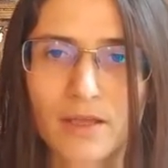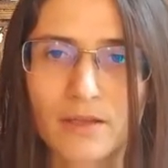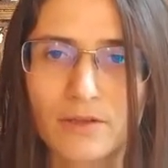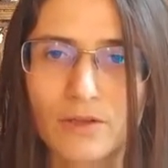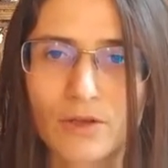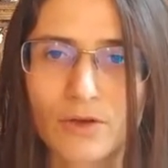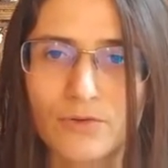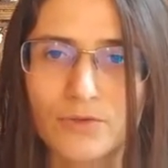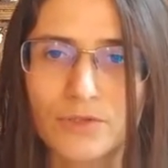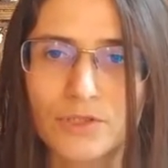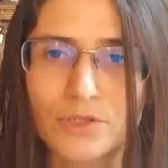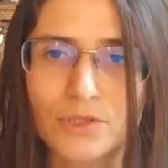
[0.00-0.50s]

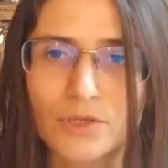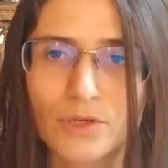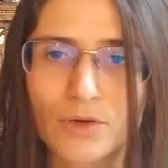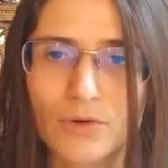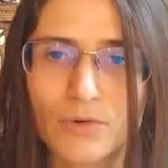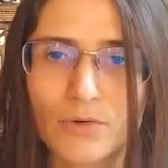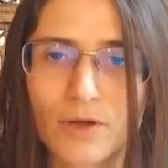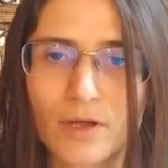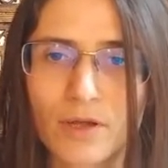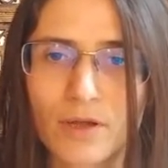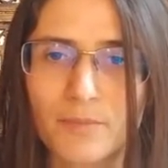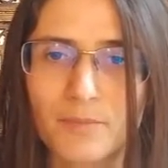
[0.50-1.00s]
it
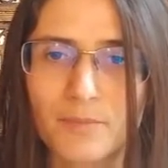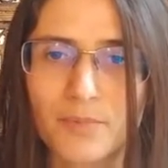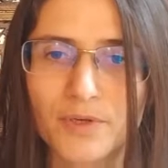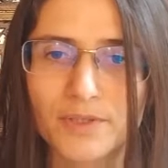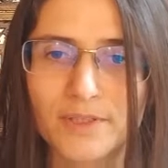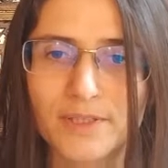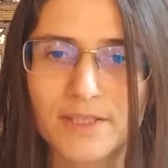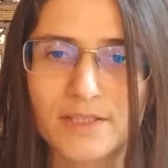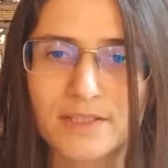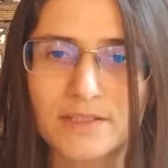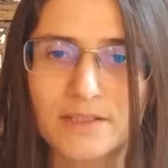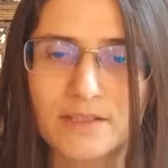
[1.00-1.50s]
also
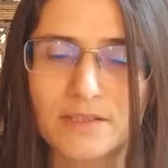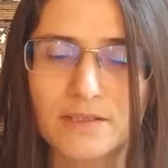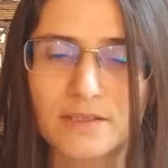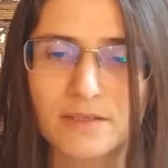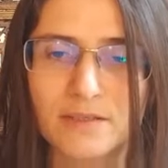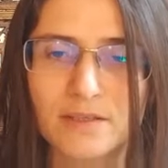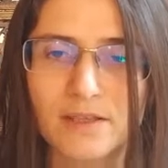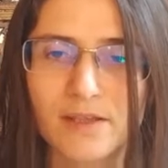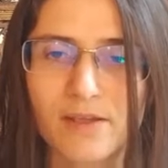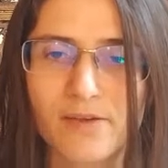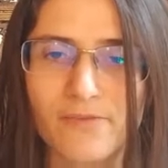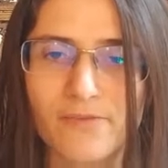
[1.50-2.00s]
predicts
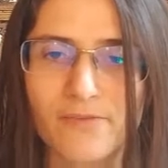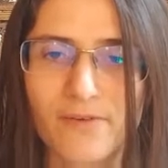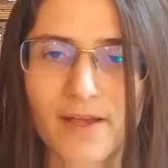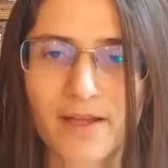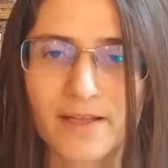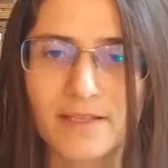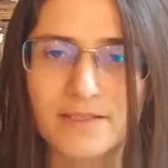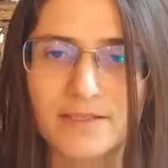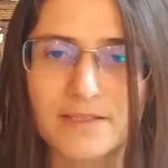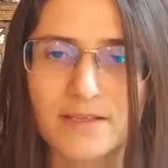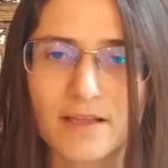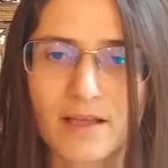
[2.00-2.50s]
the
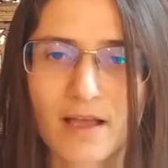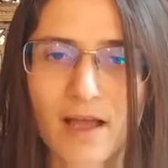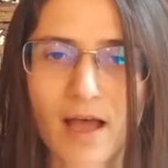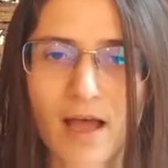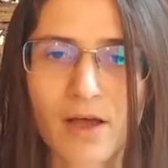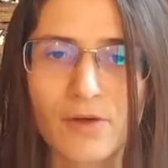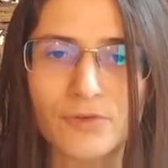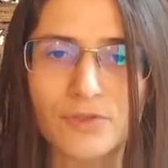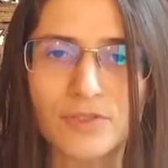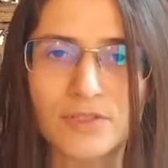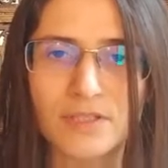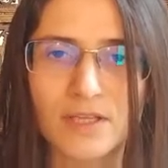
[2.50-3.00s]
effects
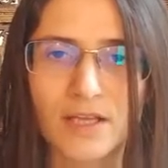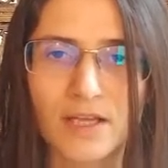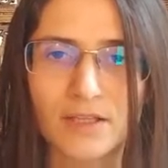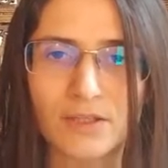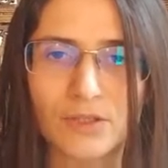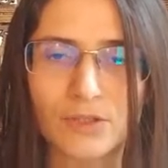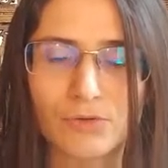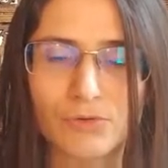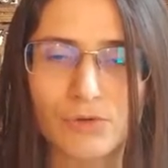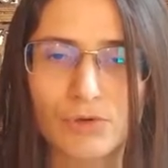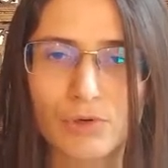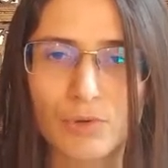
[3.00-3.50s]

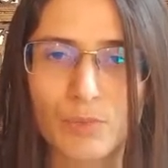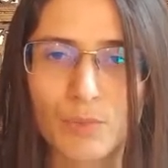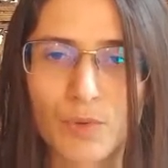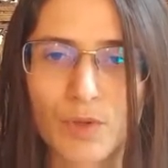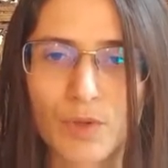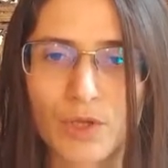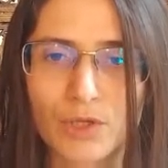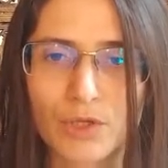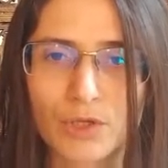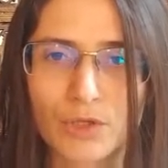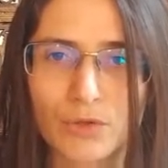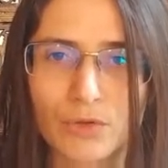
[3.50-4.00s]
outside the
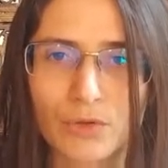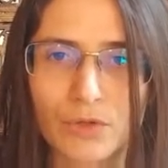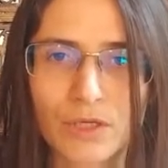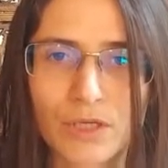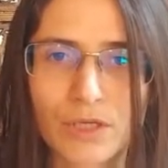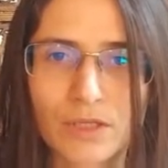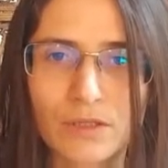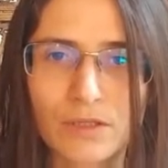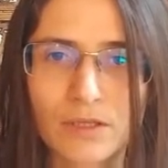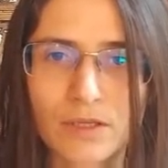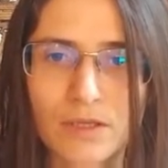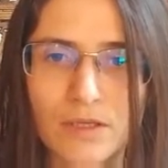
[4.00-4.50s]
European
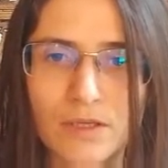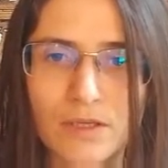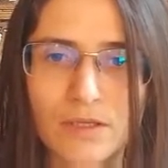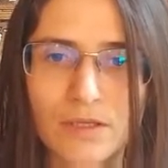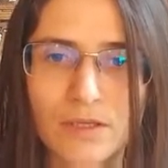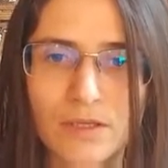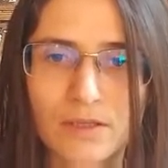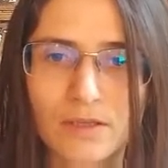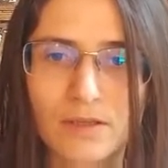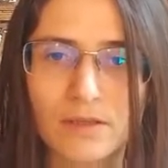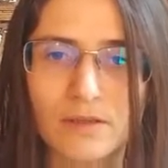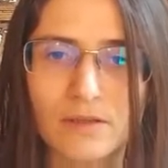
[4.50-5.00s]
Union,
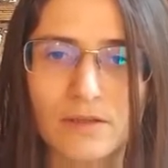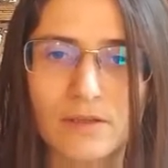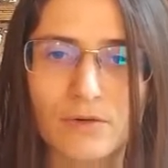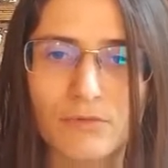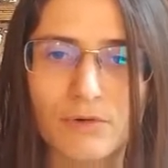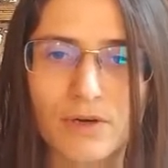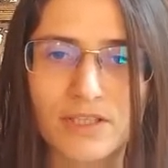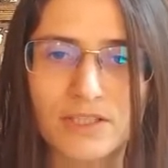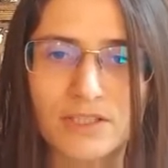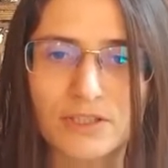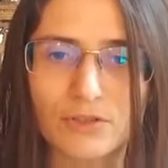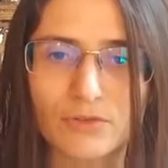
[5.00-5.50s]
in the
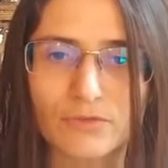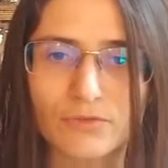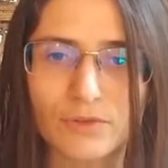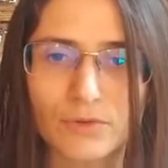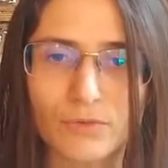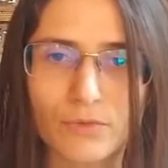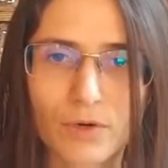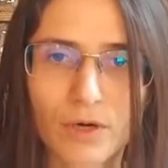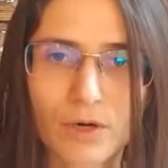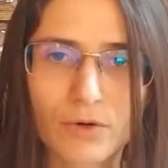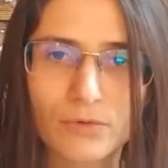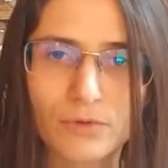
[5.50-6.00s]
rest of
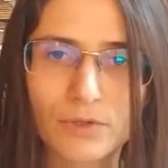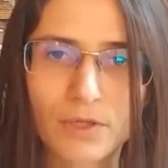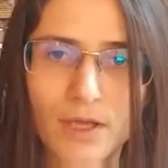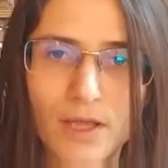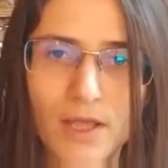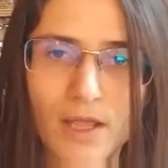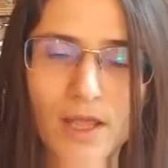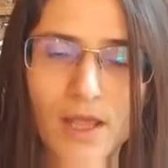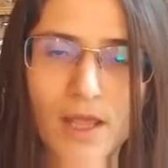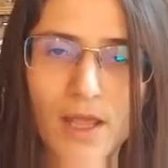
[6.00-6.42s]
the world.